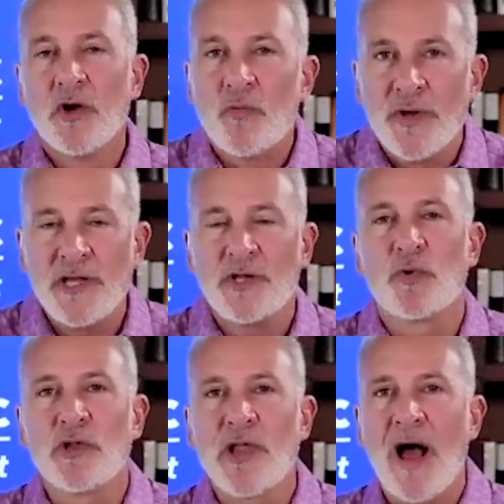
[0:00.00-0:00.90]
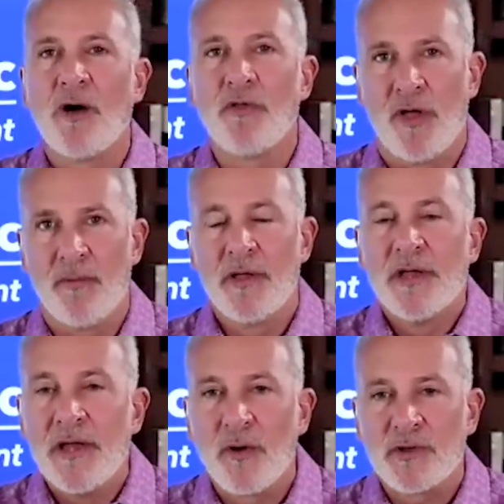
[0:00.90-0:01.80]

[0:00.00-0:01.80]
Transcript: We need to allow them. Now,